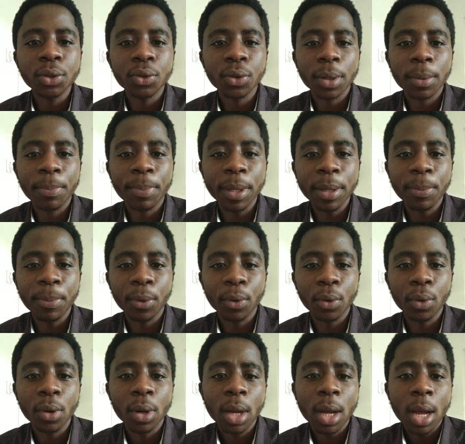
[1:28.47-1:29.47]
to the
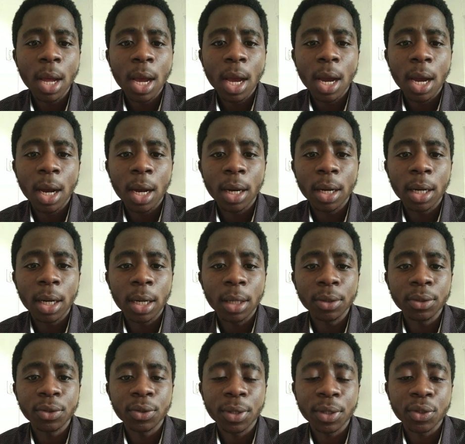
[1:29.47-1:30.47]
people,
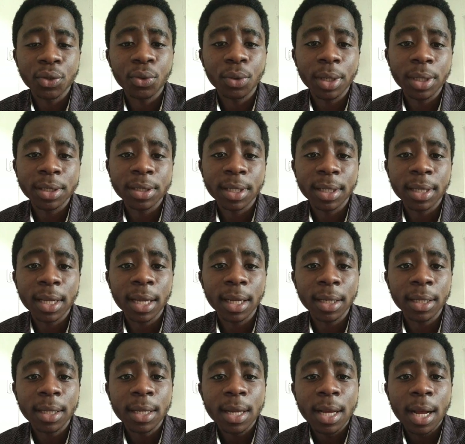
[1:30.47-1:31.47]
to the students that
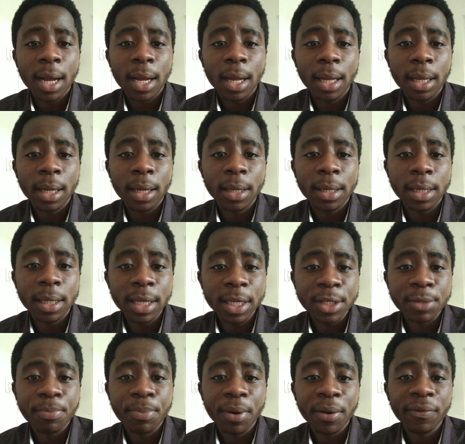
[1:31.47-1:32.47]
are
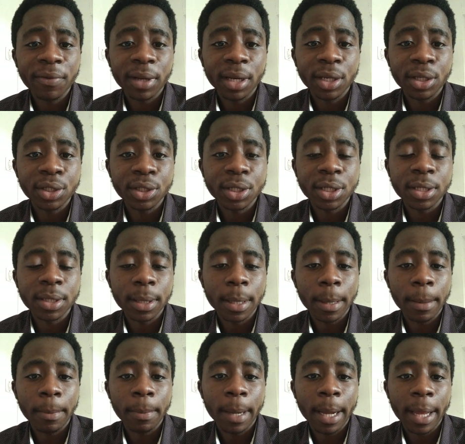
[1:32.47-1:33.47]
less privileged
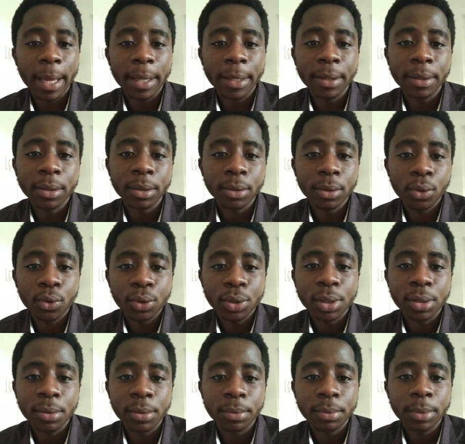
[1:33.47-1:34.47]
by
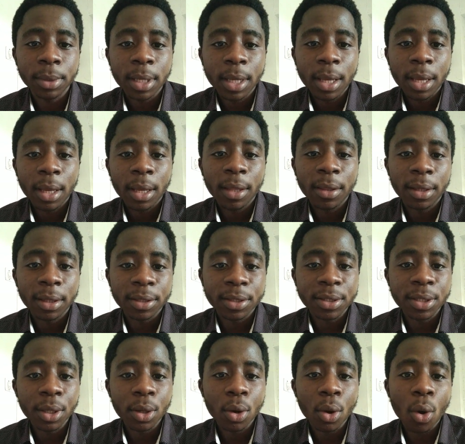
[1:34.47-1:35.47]
losing either a
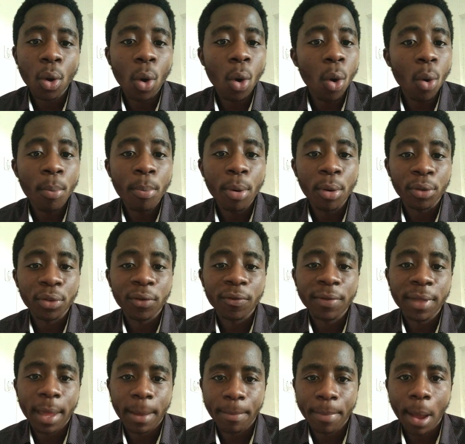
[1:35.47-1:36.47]
single or both
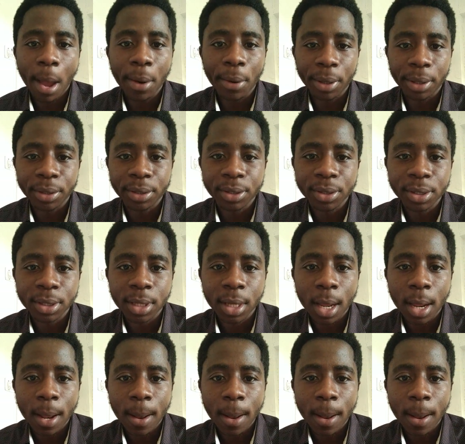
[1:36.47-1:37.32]
of their parents.